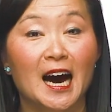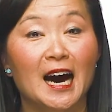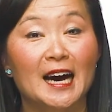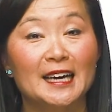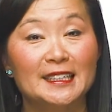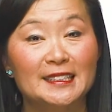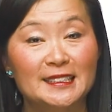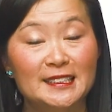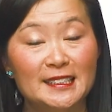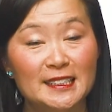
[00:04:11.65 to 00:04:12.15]

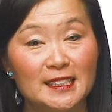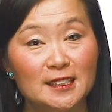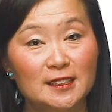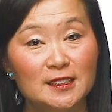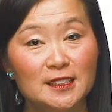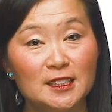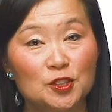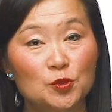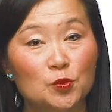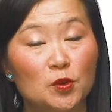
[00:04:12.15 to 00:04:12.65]

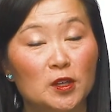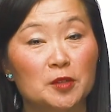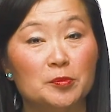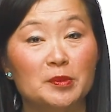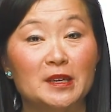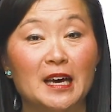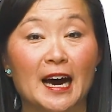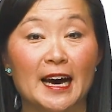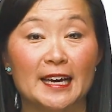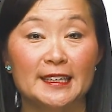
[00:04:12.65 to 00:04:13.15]
Ideally, you want to
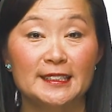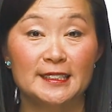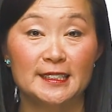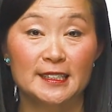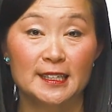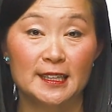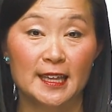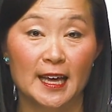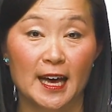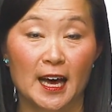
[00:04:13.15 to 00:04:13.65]
be
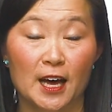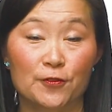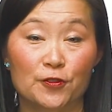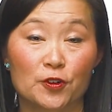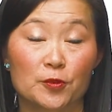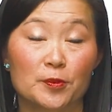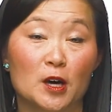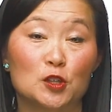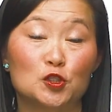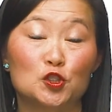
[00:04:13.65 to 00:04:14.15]
icing that for
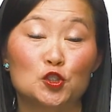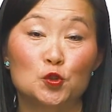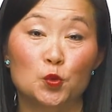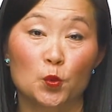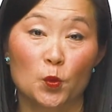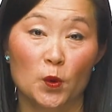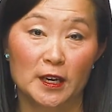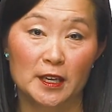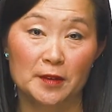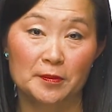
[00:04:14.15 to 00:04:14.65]
about
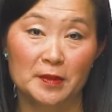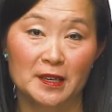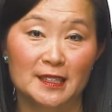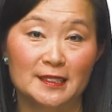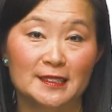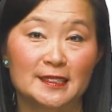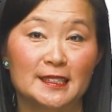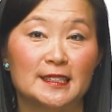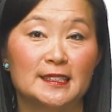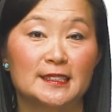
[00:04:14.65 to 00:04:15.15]
20
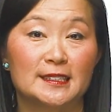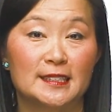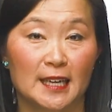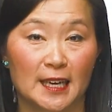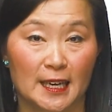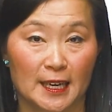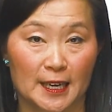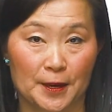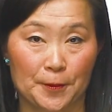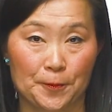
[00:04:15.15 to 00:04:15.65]
minutes at a
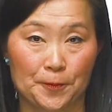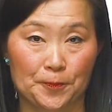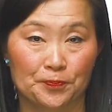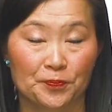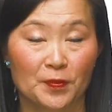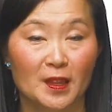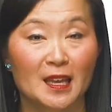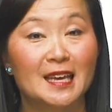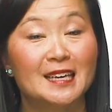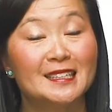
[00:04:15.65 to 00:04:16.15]
time.
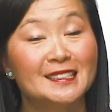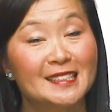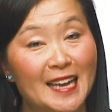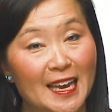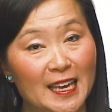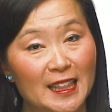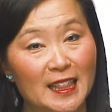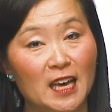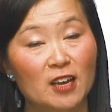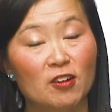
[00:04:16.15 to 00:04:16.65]

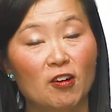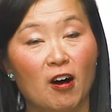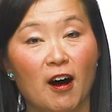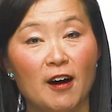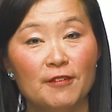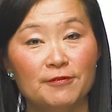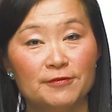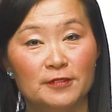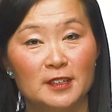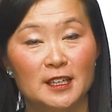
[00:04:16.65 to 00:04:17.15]
Take that
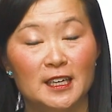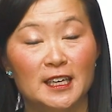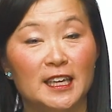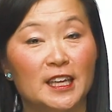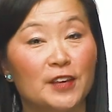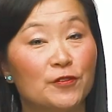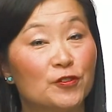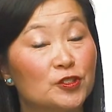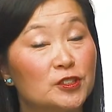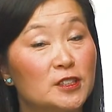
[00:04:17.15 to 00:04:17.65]
off,
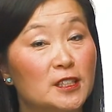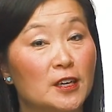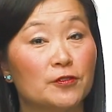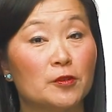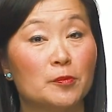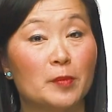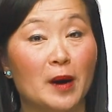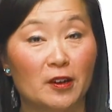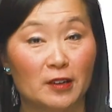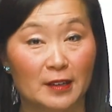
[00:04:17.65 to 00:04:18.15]
give yourself
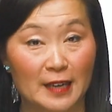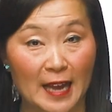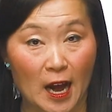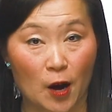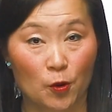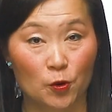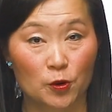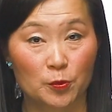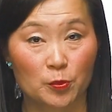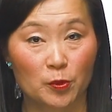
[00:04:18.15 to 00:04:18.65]
about an
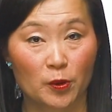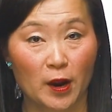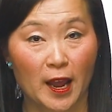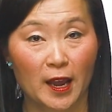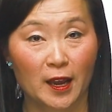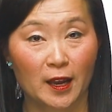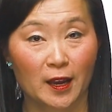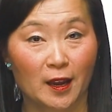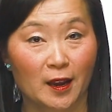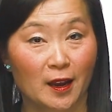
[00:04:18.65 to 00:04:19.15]
hour
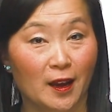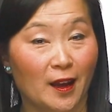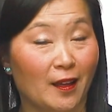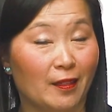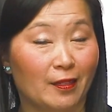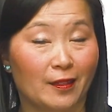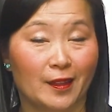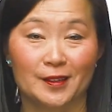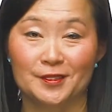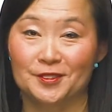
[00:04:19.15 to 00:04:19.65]
break,
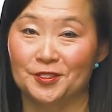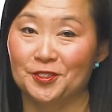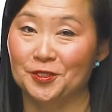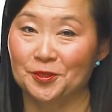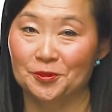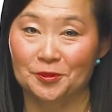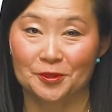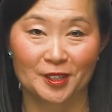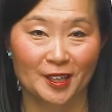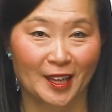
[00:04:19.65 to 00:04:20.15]
and then
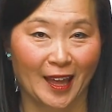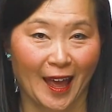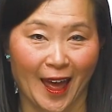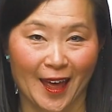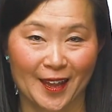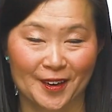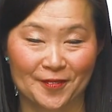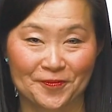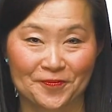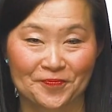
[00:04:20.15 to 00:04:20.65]
do it
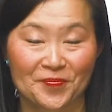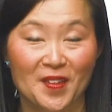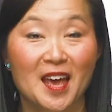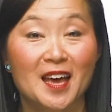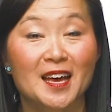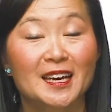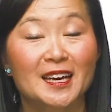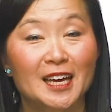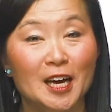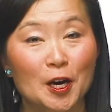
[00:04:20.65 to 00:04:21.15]
again.
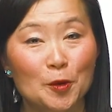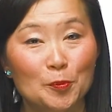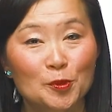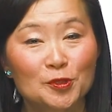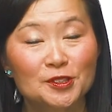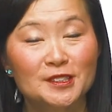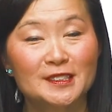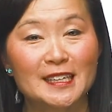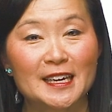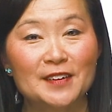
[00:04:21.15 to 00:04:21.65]

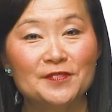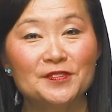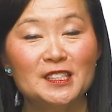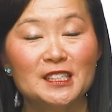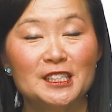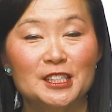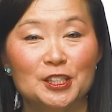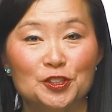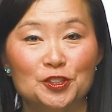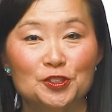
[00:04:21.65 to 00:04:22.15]
Couple
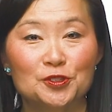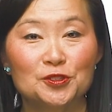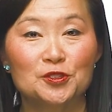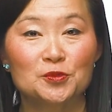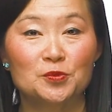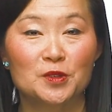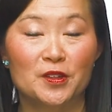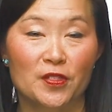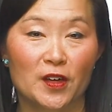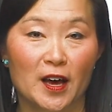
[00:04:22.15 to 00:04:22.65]
safety
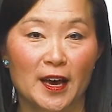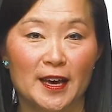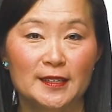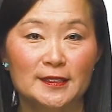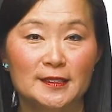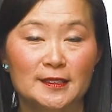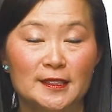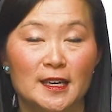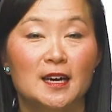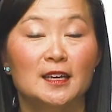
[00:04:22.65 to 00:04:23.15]
issues with
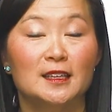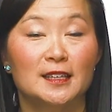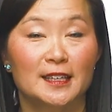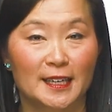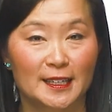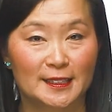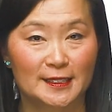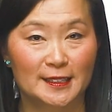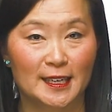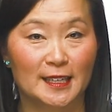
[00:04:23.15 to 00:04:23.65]
ice.
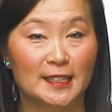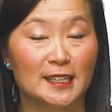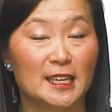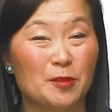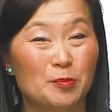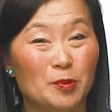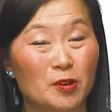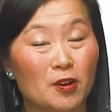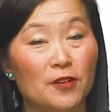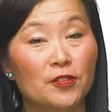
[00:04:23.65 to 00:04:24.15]
Like I said,
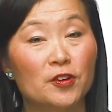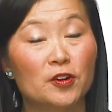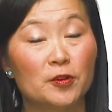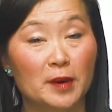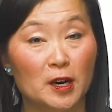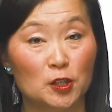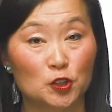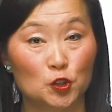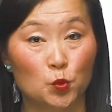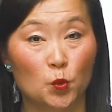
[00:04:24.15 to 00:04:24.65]
keep it on there
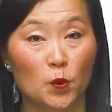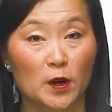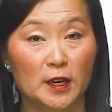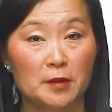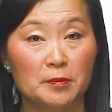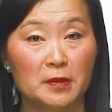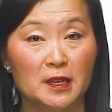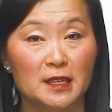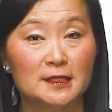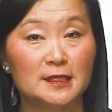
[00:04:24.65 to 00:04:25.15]
about 20
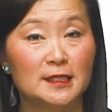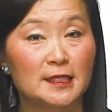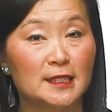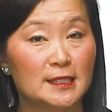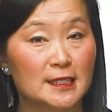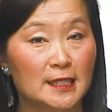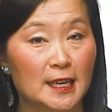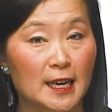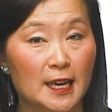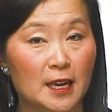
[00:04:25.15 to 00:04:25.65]
minutes at a
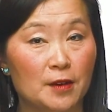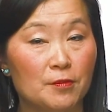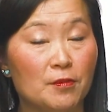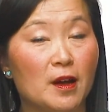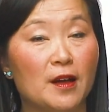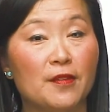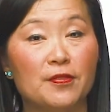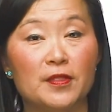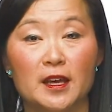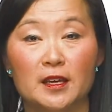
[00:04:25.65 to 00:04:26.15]
time
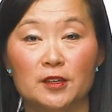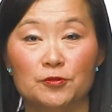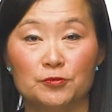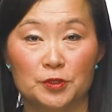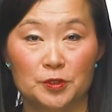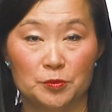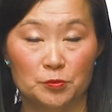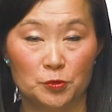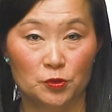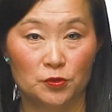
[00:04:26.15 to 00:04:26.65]
and then
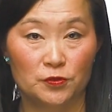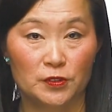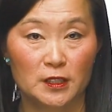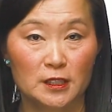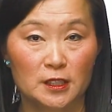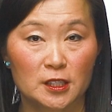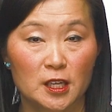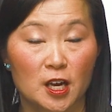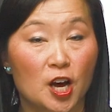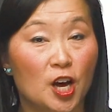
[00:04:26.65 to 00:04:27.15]
remove
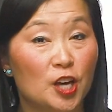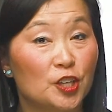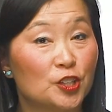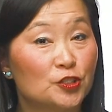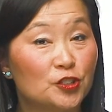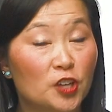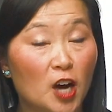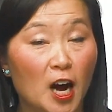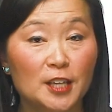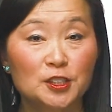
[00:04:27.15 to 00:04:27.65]
it.
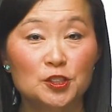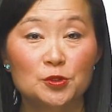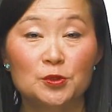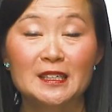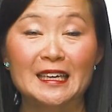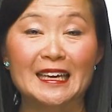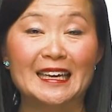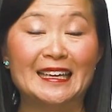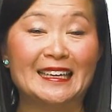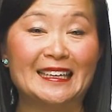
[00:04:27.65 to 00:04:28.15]
You're not
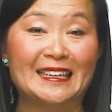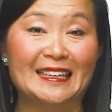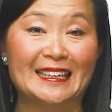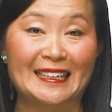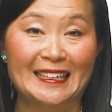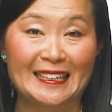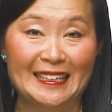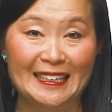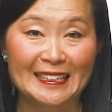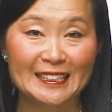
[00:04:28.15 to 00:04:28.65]
doing any
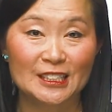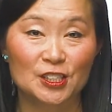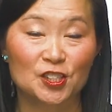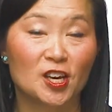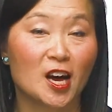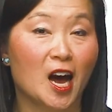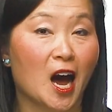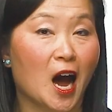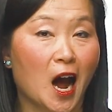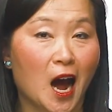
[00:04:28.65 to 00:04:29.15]
heat
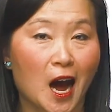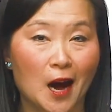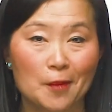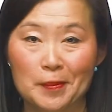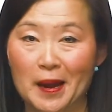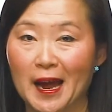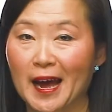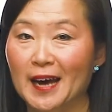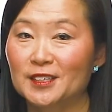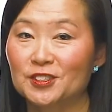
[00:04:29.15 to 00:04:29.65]
hot
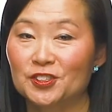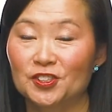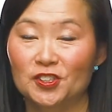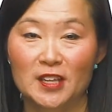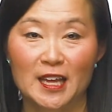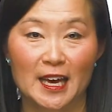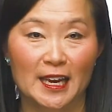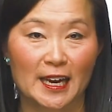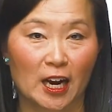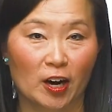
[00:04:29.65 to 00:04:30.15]
packs to
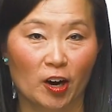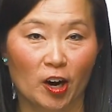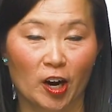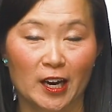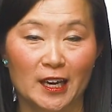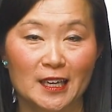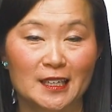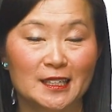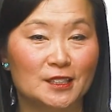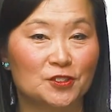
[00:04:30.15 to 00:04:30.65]
that
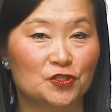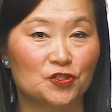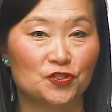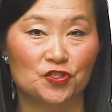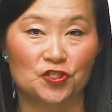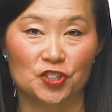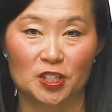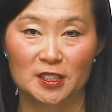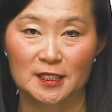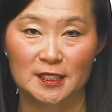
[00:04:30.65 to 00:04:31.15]
area. It's
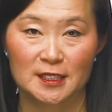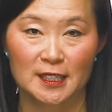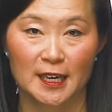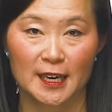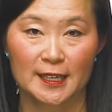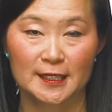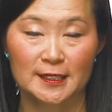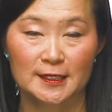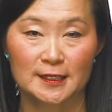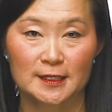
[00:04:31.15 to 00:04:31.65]
just
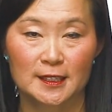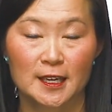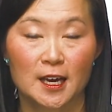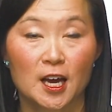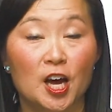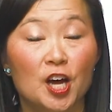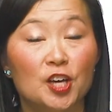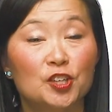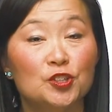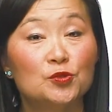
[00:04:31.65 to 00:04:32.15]
ice.
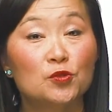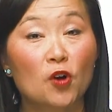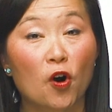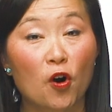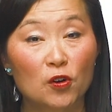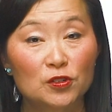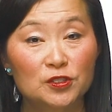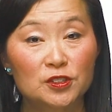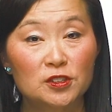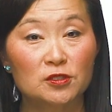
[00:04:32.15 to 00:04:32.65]
You
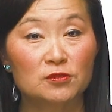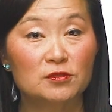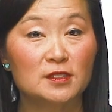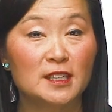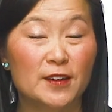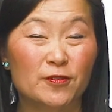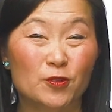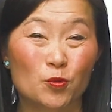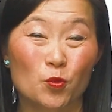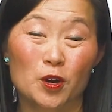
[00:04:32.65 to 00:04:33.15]
also
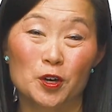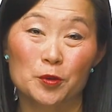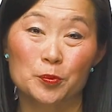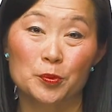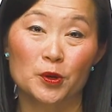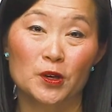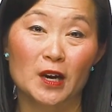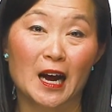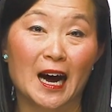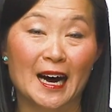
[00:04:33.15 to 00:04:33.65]
never want to
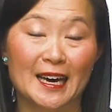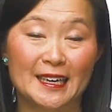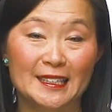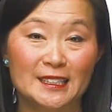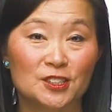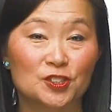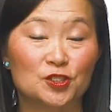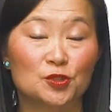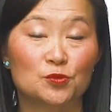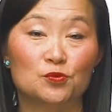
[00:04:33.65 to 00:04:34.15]
put
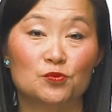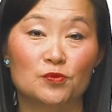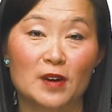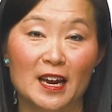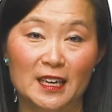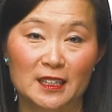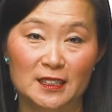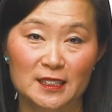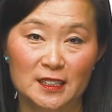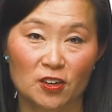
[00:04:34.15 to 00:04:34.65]
ice
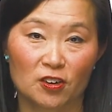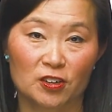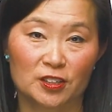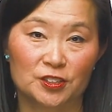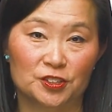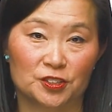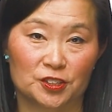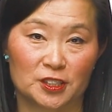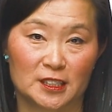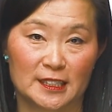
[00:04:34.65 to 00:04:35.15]
directly
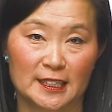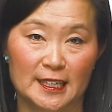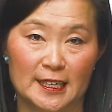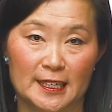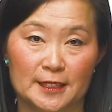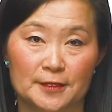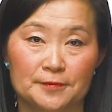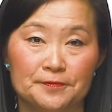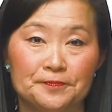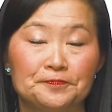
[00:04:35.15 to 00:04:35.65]
on your
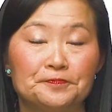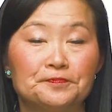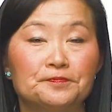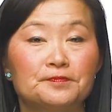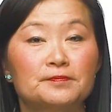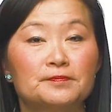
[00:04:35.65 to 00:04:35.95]
skin.